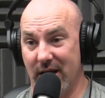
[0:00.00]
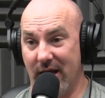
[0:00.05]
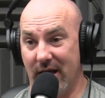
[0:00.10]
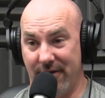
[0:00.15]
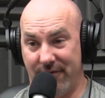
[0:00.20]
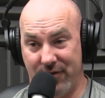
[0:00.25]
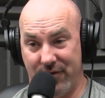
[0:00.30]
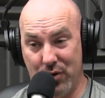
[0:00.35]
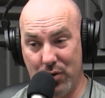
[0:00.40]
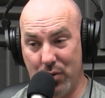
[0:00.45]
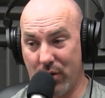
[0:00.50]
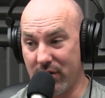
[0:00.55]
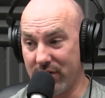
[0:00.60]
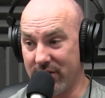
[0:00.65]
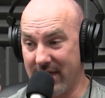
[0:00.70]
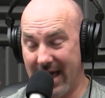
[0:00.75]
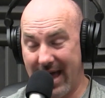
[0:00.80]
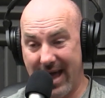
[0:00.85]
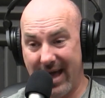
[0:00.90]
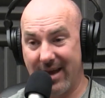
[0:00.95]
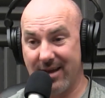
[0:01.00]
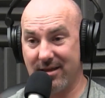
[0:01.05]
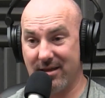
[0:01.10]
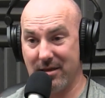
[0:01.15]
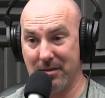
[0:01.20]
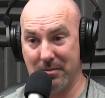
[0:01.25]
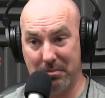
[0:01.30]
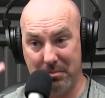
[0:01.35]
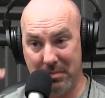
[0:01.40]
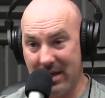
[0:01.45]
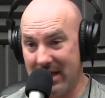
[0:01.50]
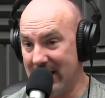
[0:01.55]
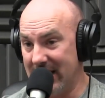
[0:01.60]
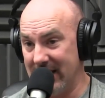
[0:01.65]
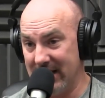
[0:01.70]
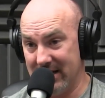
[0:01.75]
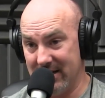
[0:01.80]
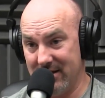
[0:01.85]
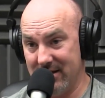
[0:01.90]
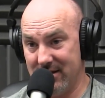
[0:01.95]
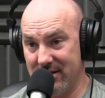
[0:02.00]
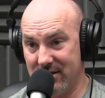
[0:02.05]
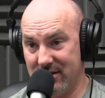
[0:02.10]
if you are that committed